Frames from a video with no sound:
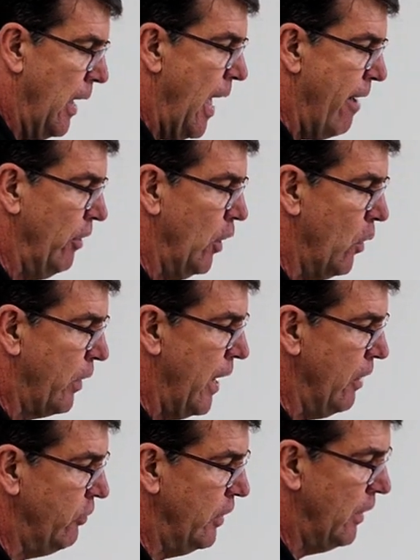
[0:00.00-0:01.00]
have a
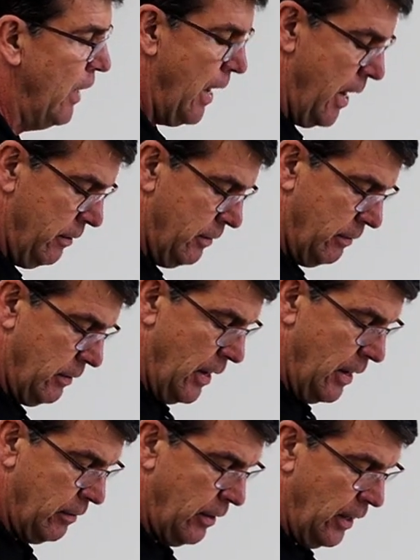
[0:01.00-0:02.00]
location and
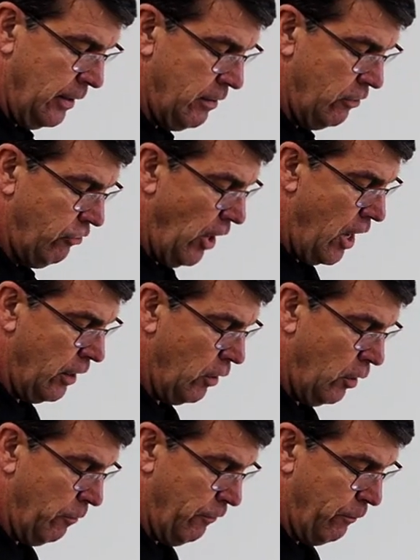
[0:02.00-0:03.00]
tell it to jog
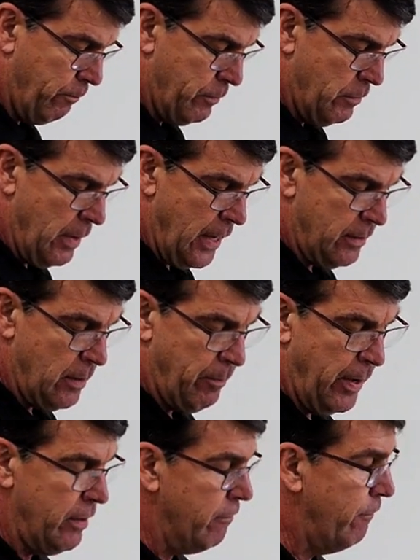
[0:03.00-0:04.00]
or hit the
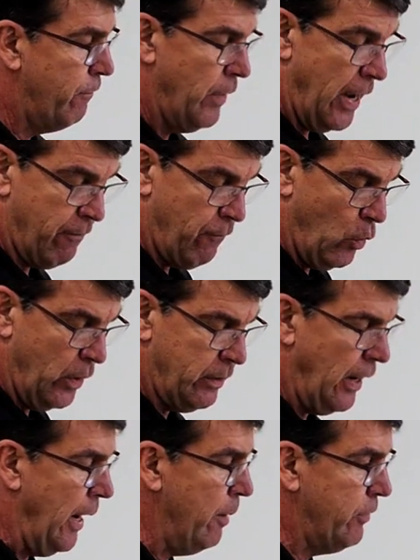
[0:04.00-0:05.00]
button like four
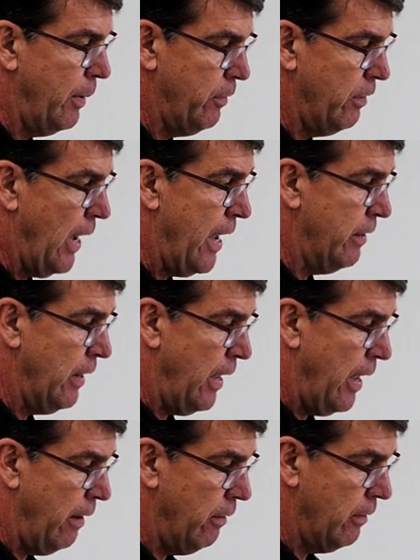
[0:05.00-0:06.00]
times on, on
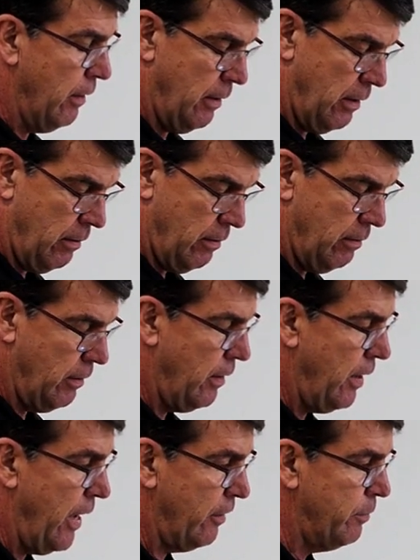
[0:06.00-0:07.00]

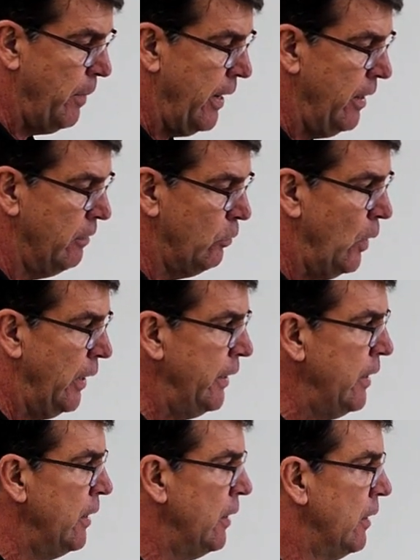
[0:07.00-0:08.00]
X minus
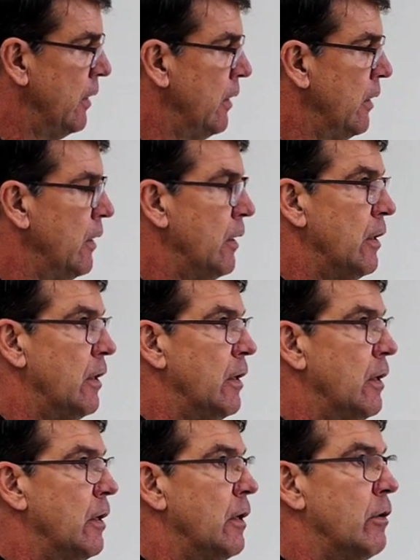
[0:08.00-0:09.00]
one,
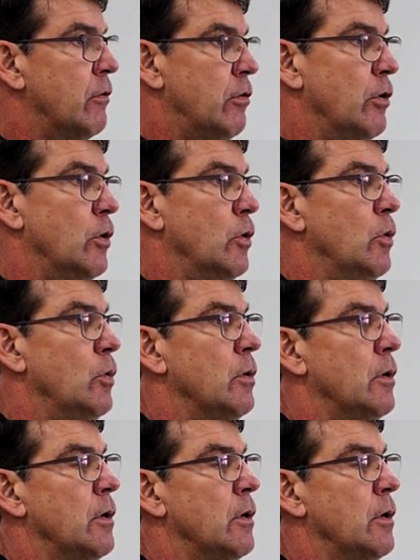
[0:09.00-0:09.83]
two,